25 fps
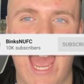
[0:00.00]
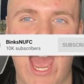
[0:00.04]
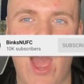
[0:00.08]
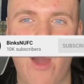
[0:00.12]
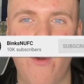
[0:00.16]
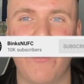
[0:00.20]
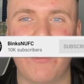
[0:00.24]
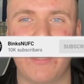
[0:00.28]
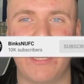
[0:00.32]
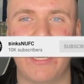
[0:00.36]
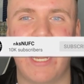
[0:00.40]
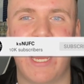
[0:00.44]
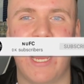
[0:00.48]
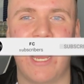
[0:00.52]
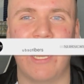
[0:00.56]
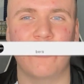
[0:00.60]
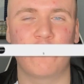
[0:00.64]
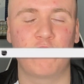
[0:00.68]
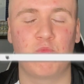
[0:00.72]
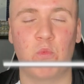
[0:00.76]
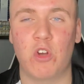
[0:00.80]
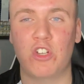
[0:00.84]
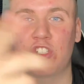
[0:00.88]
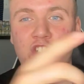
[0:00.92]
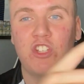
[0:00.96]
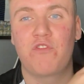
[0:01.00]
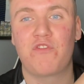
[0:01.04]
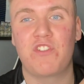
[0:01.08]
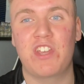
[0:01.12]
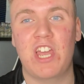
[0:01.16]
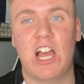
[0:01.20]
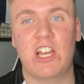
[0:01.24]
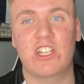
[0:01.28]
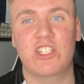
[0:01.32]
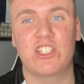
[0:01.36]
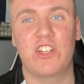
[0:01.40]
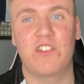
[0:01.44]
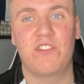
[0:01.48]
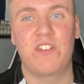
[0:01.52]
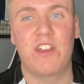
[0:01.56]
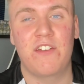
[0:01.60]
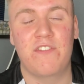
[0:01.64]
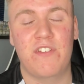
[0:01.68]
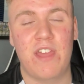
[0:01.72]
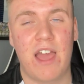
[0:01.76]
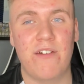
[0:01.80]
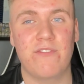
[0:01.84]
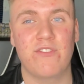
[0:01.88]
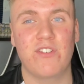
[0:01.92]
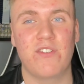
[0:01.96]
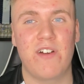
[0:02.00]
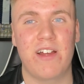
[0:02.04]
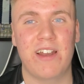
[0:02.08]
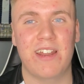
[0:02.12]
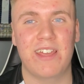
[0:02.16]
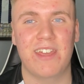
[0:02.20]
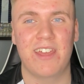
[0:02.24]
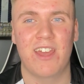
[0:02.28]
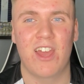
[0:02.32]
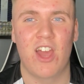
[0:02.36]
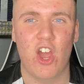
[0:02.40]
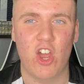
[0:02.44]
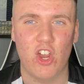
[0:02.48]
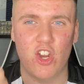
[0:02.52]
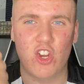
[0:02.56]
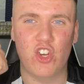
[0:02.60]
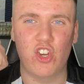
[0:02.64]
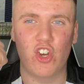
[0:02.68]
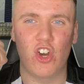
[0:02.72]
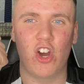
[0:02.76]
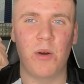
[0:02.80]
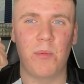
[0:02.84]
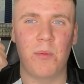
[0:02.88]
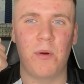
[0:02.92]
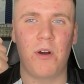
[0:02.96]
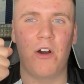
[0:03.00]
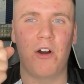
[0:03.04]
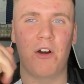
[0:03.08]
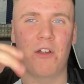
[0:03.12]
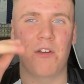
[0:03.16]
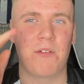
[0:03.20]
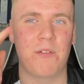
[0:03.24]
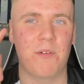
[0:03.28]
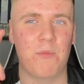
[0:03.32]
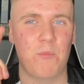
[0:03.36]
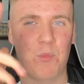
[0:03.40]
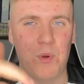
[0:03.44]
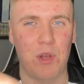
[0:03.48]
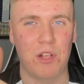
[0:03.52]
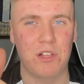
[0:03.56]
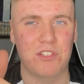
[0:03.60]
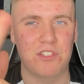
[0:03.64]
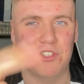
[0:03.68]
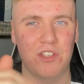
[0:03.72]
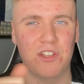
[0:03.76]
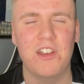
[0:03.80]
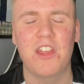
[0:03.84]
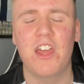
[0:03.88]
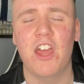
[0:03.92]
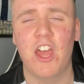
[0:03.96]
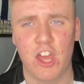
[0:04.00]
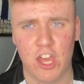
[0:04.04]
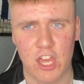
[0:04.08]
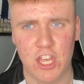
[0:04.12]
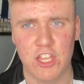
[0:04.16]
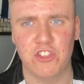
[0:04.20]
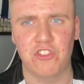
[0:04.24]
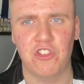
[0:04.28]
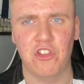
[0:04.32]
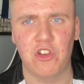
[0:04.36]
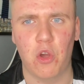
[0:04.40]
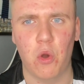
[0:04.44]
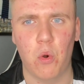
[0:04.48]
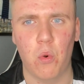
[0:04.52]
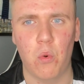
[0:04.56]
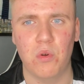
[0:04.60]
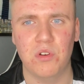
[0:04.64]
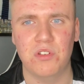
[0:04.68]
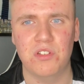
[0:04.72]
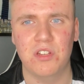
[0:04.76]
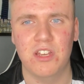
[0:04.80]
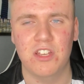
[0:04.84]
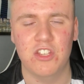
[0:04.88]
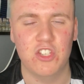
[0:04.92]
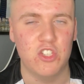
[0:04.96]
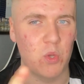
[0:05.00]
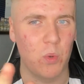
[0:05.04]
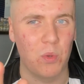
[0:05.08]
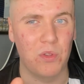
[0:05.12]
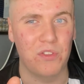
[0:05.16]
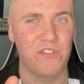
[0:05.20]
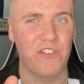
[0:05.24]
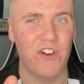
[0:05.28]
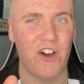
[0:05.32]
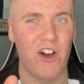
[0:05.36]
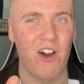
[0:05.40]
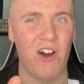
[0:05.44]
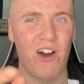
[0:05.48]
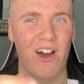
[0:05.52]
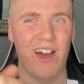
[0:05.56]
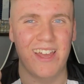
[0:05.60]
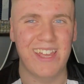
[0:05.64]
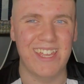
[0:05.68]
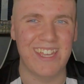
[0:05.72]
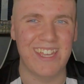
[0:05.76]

How are the lads? What's the reaction? If you haven't already, come on. Wilson is the GOAT. So far,